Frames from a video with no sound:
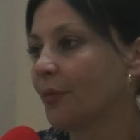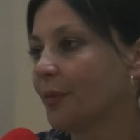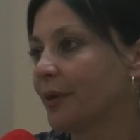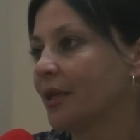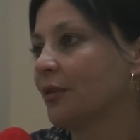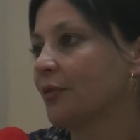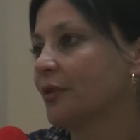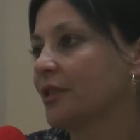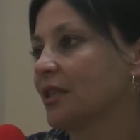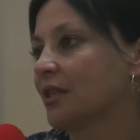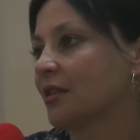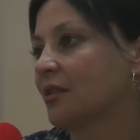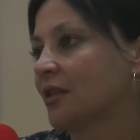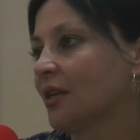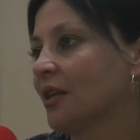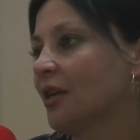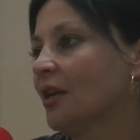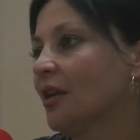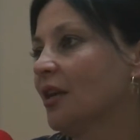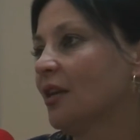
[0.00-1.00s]
But it was just,
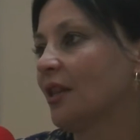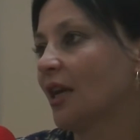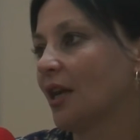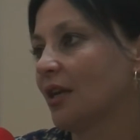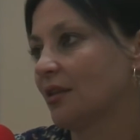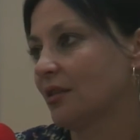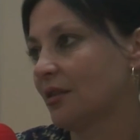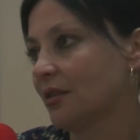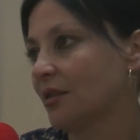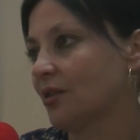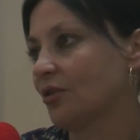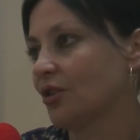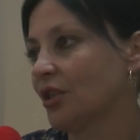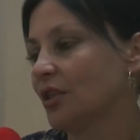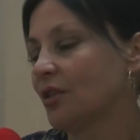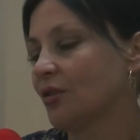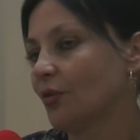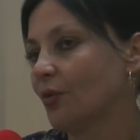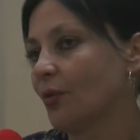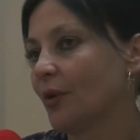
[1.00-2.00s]
that's,
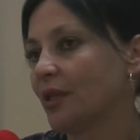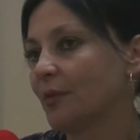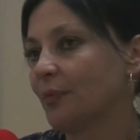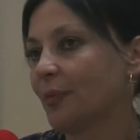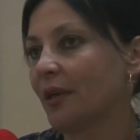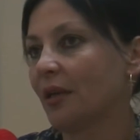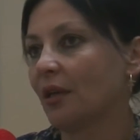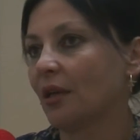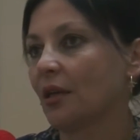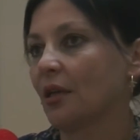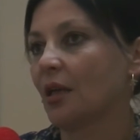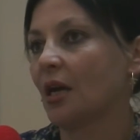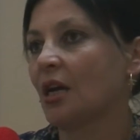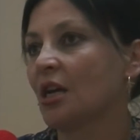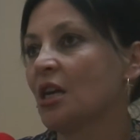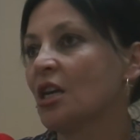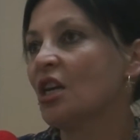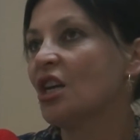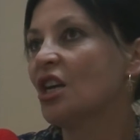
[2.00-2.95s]
she's always been like that.